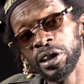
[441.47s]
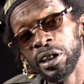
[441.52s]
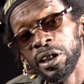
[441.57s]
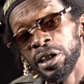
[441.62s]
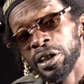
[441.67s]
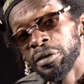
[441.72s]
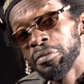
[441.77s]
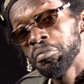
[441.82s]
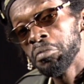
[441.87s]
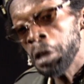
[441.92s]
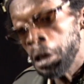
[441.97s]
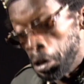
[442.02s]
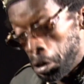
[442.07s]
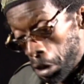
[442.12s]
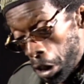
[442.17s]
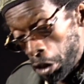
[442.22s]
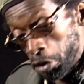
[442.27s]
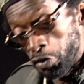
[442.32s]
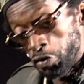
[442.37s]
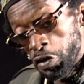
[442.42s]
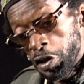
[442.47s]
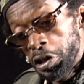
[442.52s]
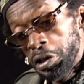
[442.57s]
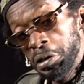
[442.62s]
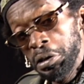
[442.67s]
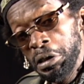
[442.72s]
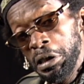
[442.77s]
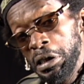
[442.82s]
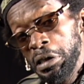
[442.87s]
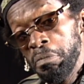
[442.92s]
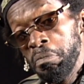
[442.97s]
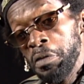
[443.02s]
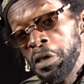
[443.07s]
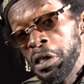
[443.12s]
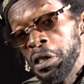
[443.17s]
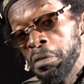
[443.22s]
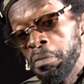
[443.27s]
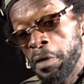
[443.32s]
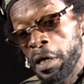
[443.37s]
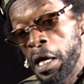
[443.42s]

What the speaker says: late. Not drink tea, pee pee